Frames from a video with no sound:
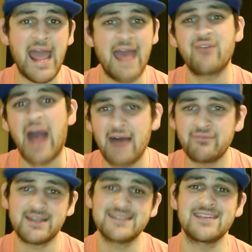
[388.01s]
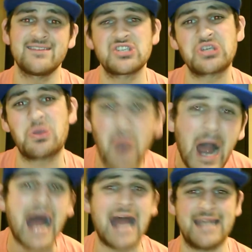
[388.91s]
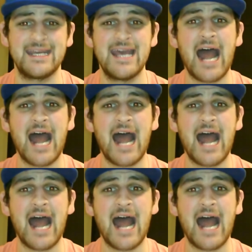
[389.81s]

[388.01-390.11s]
I have confidence in this squad.